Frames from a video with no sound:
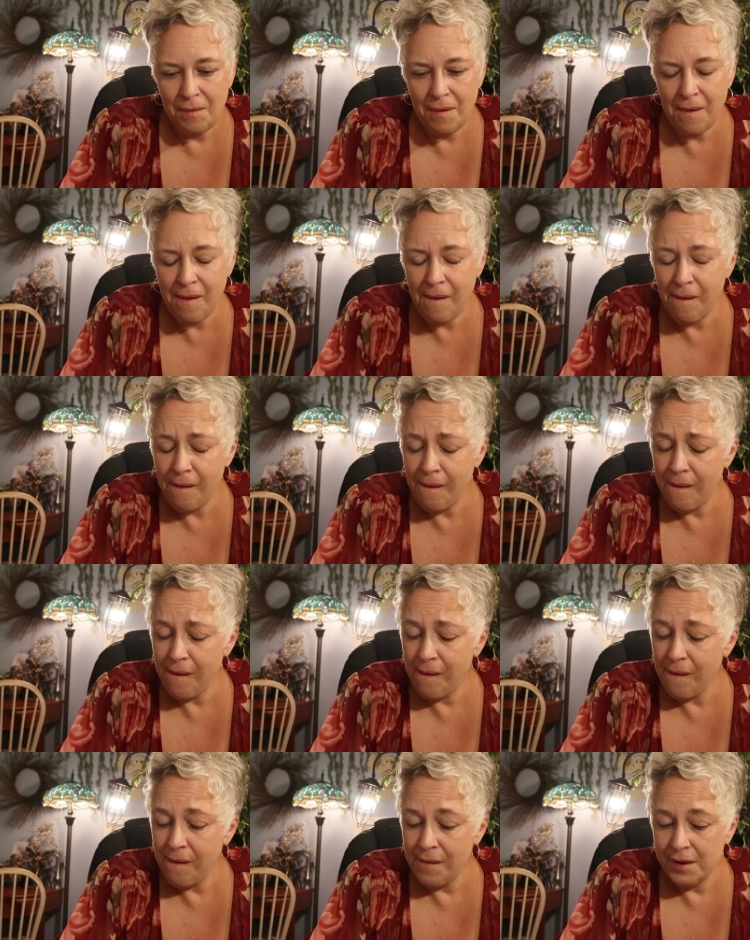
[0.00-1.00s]
uh,
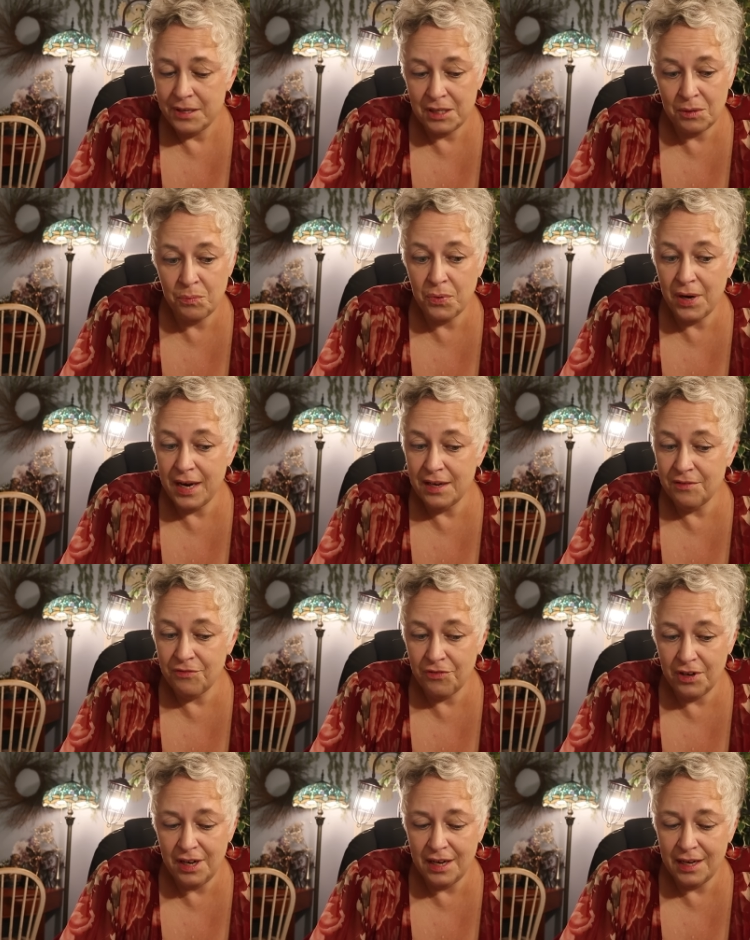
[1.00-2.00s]
to break
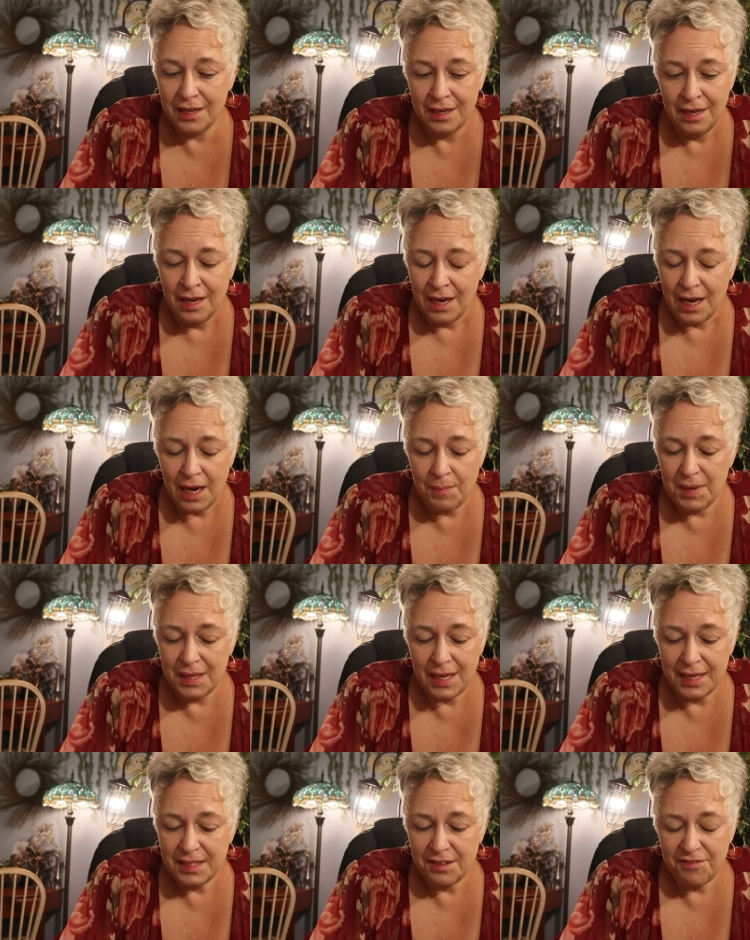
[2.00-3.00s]
free. I mean,
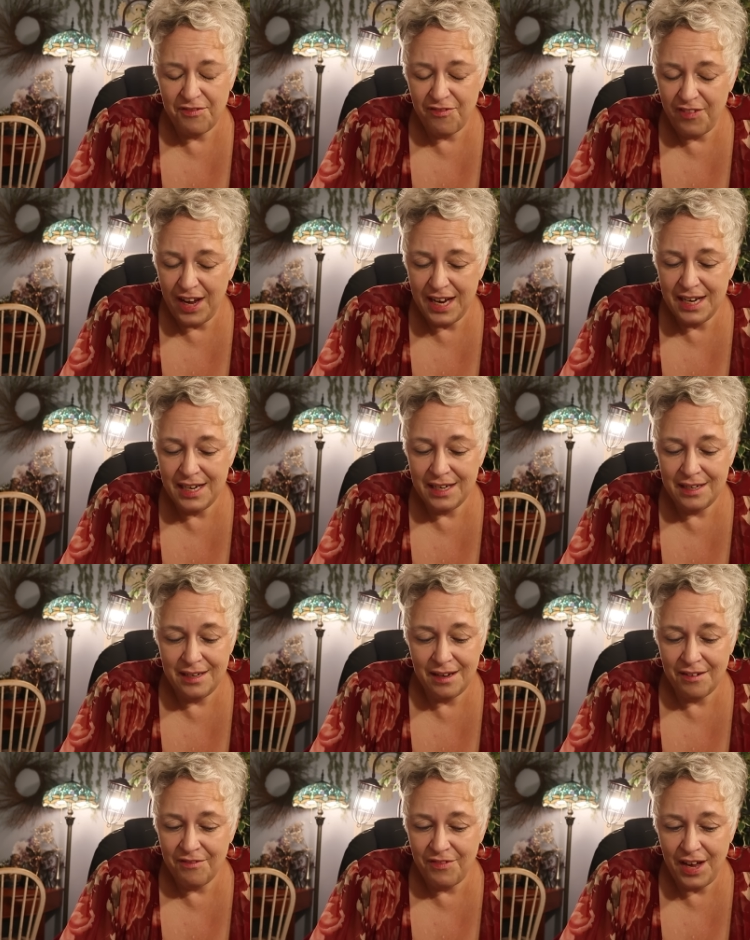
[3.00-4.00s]
that's a
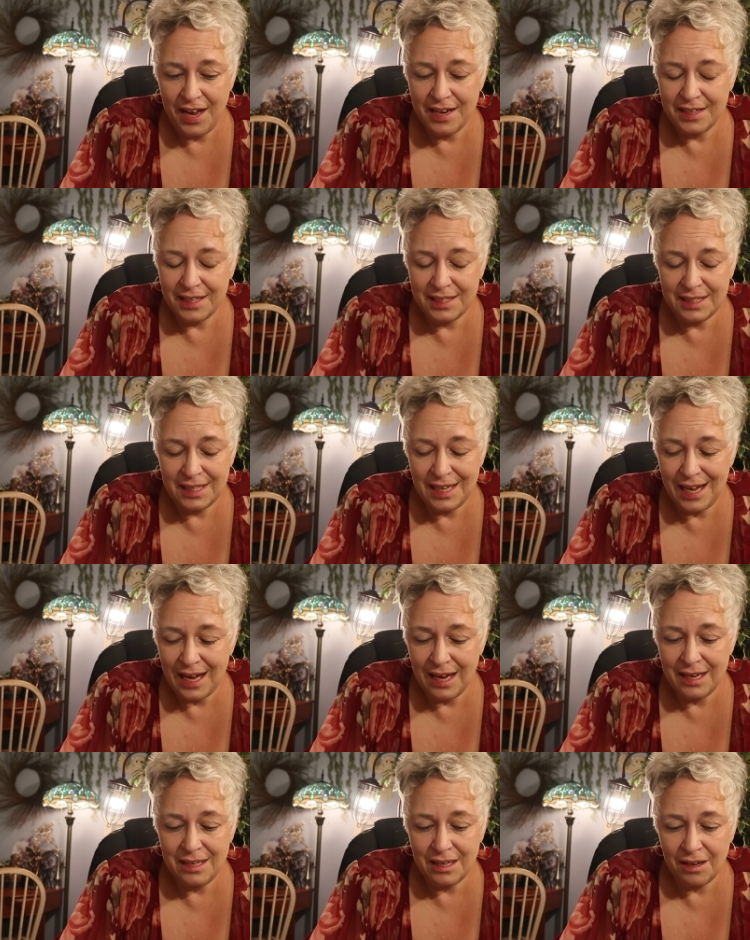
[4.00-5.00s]
faded event. It's the
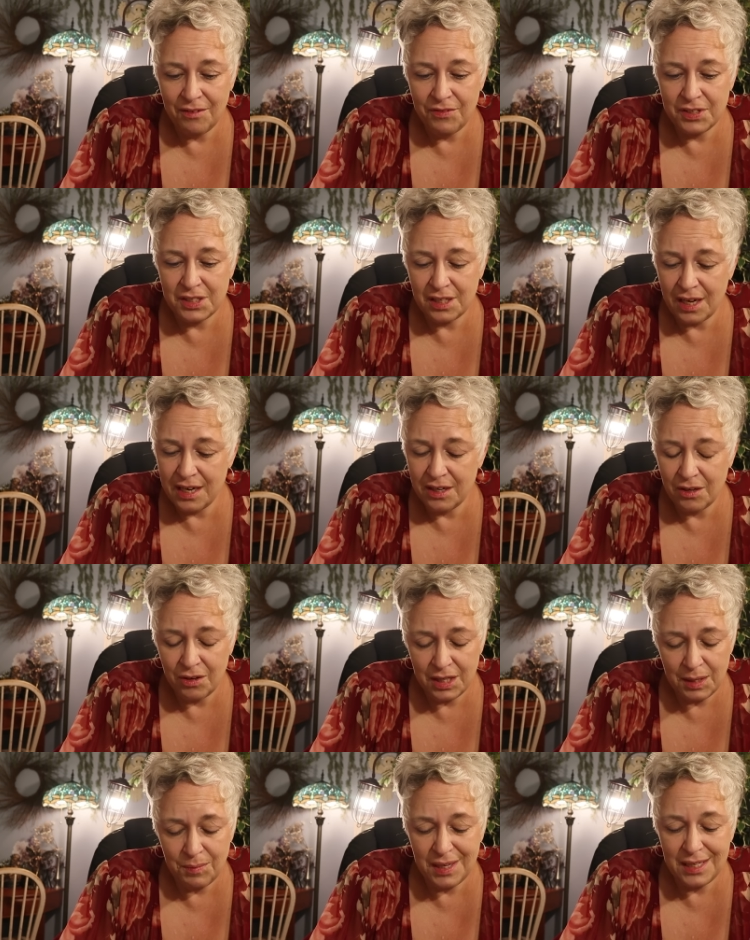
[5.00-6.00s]
end of a cycle.
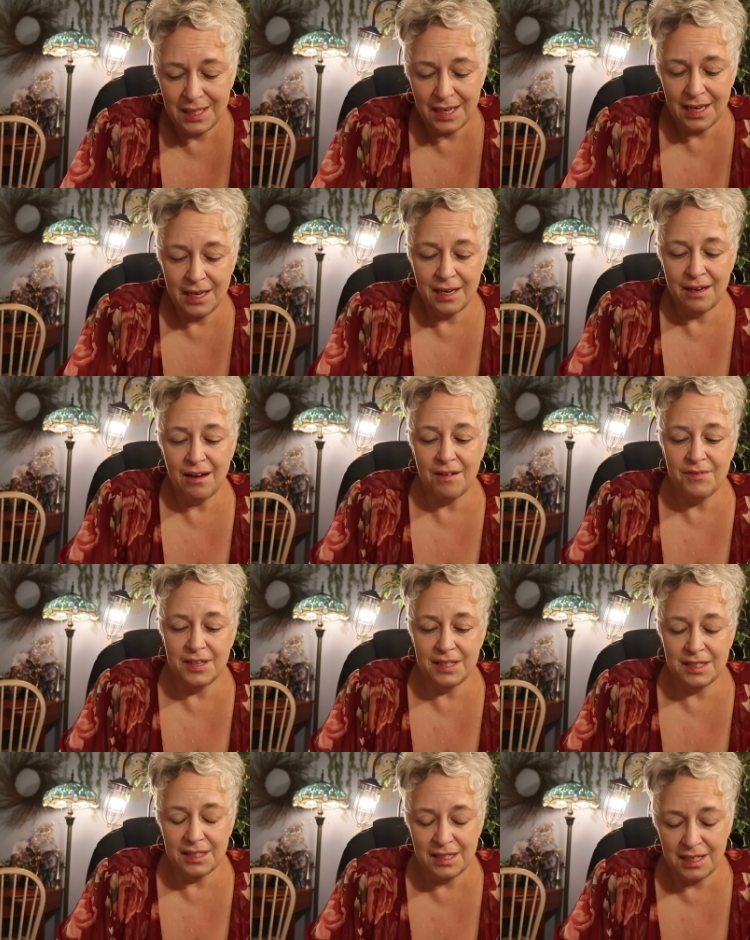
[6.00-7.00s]
And let me tell you,
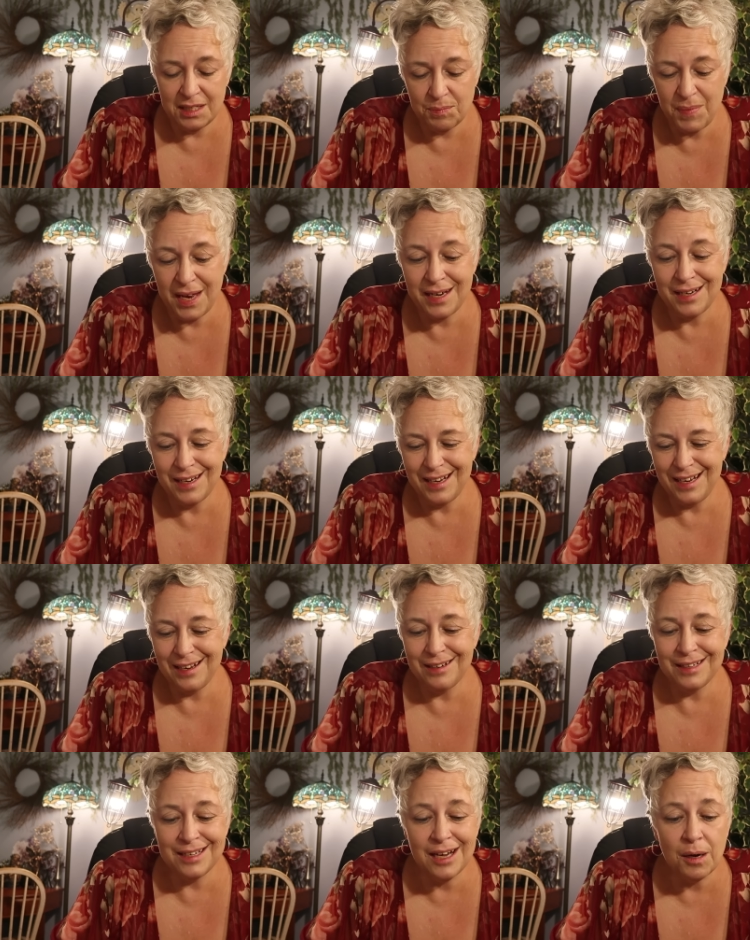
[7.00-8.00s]
obviously, it's been
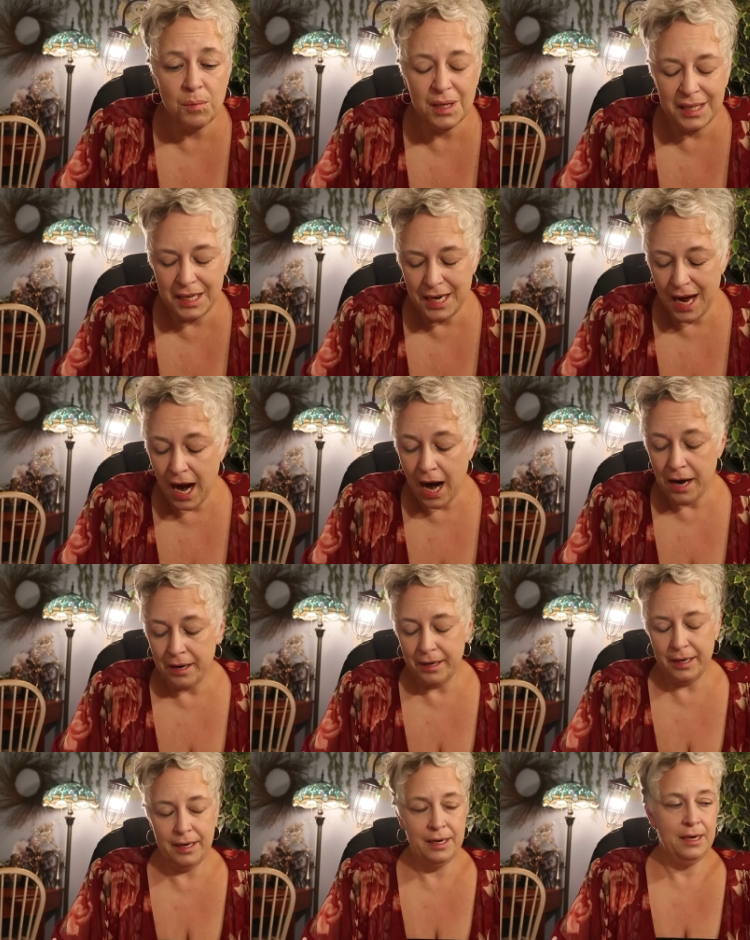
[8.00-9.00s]
doubly
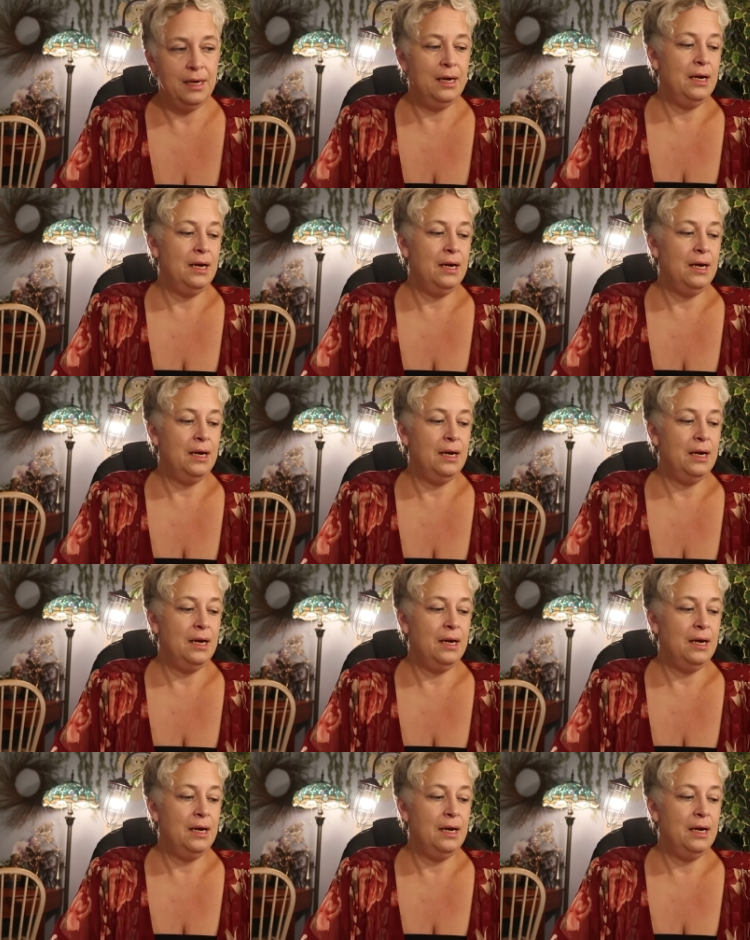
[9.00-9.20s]
dark.